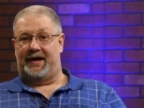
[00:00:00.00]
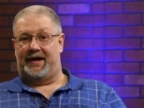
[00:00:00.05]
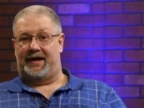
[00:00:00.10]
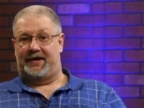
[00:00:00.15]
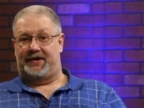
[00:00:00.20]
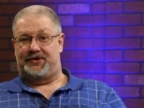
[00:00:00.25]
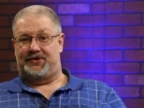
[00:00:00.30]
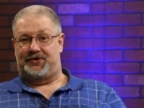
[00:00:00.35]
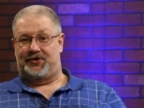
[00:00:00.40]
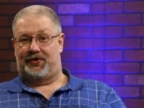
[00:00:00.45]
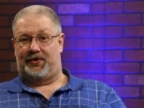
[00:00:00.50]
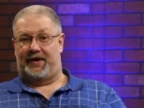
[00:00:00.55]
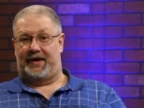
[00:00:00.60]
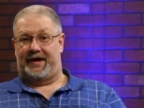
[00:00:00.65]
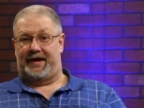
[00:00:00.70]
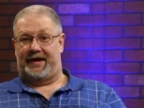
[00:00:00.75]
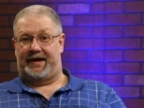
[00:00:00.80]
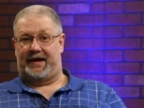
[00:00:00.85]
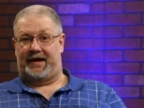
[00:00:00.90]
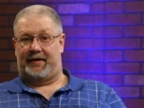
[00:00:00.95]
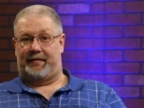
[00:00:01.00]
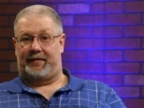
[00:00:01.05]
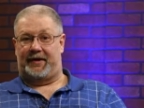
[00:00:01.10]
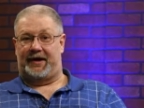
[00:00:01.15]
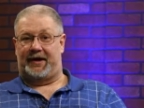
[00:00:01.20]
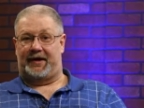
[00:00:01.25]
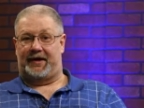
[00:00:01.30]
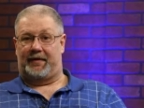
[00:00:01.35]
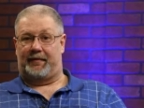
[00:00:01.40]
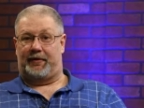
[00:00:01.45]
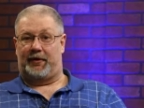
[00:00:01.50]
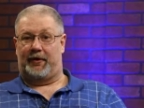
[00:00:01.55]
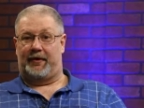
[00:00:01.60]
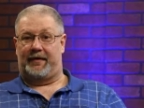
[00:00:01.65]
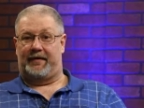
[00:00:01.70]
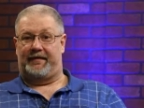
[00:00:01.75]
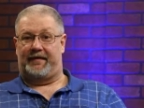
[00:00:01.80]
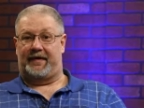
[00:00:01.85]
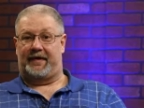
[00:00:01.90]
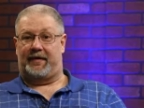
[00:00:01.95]
enjoy uh, being a
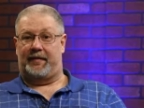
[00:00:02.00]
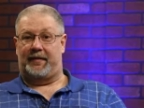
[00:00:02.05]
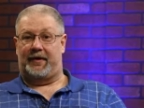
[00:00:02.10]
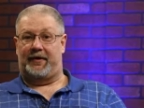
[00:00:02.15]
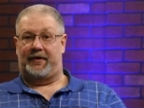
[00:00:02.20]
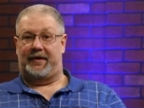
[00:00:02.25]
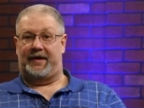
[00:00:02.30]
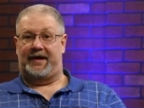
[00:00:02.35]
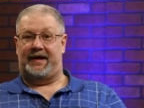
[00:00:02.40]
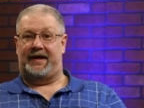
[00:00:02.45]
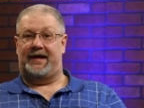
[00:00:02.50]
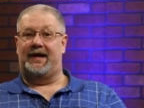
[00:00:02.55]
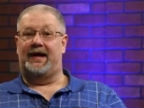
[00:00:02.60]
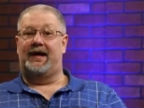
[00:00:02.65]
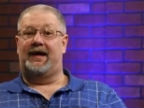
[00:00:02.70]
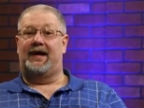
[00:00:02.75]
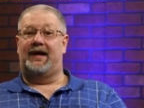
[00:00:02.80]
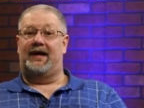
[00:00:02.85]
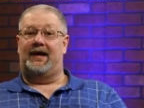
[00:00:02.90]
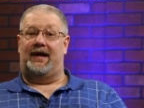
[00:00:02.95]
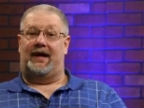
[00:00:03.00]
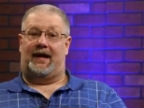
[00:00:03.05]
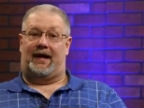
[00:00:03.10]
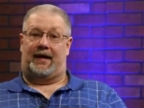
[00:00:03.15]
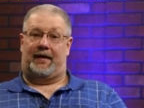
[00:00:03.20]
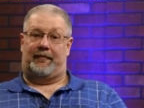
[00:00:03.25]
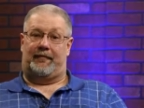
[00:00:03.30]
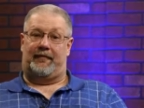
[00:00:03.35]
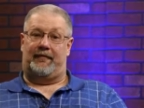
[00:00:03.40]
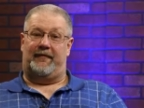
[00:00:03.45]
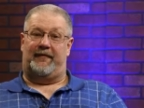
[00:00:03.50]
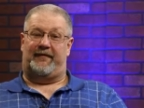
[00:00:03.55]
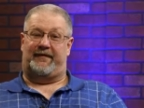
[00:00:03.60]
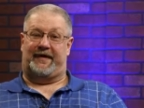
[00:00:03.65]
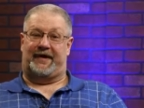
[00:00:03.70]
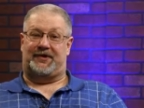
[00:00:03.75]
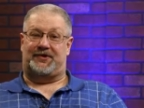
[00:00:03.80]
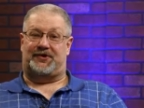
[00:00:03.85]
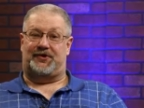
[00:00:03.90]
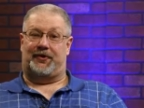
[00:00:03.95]
part of the community, um,
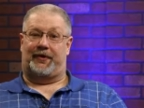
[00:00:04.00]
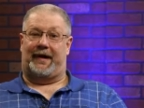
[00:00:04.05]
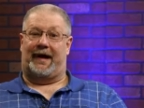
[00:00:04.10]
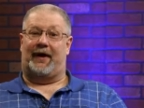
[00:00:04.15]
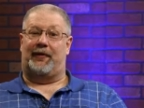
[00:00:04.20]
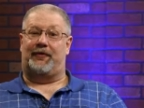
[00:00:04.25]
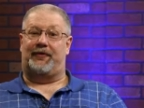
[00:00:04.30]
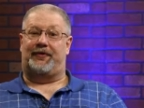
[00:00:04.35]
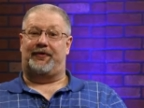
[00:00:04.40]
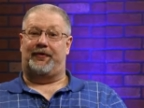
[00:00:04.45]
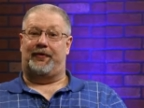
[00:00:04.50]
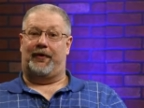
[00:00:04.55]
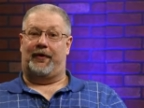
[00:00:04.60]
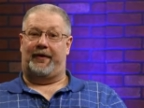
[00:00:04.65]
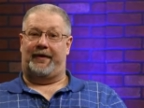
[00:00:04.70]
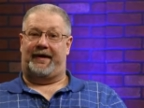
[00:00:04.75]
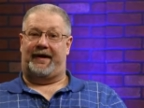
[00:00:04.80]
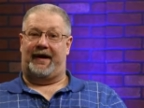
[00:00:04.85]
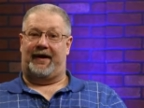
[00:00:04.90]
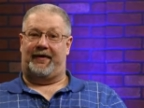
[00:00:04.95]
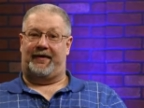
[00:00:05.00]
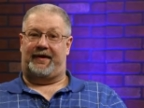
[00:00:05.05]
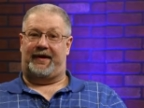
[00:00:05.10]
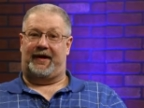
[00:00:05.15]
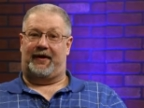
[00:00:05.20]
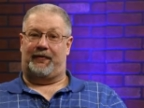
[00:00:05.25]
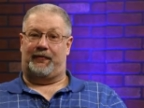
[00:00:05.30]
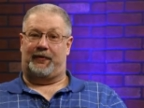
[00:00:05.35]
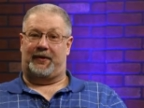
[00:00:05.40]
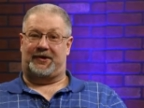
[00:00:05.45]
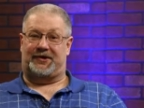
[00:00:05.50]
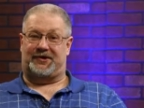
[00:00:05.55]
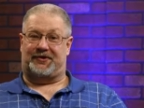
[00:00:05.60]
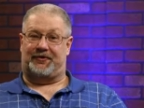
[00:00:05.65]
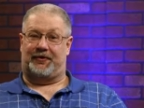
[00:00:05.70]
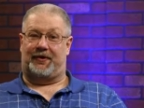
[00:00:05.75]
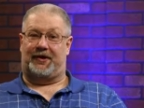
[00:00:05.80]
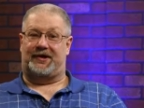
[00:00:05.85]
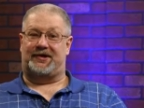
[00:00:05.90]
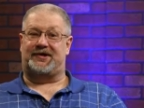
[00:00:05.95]
venture out to our downtown
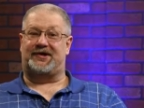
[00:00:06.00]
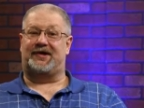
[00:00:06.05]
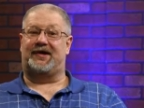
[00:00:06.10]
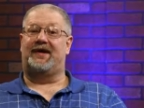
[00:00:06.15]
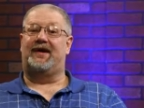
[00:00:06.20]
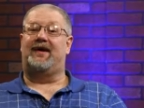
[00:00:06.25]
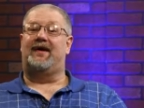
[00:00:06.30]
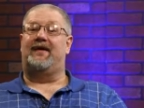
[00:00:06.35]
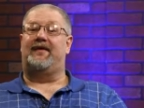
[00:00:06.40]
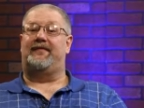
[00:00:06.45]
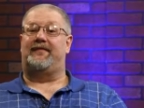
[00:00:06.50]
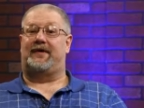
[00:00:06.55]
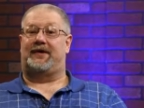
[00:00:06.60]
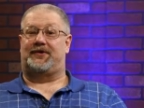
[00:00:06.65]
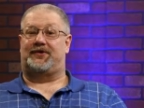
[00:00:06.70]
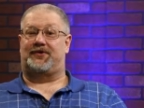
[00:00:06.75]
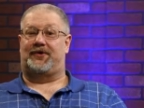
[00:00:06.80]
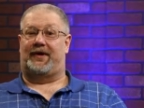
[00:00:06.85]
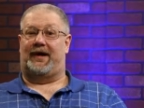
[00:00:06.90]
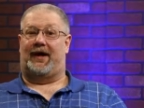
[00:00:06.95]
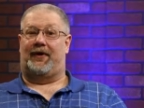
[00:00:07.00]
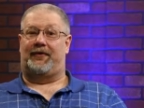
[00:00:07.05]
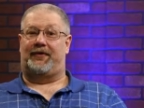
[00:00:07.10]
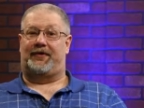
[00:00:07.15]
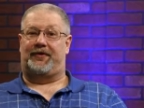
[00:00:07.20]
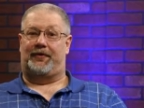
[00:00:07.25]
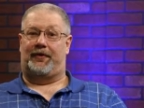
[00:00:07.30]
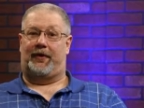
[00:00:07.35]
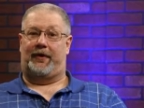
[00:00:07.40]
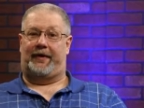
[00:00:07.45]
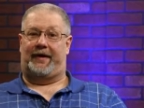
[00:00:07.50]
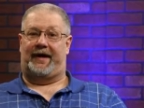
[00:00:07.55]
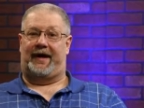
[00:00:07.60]
restaurants, venture out to our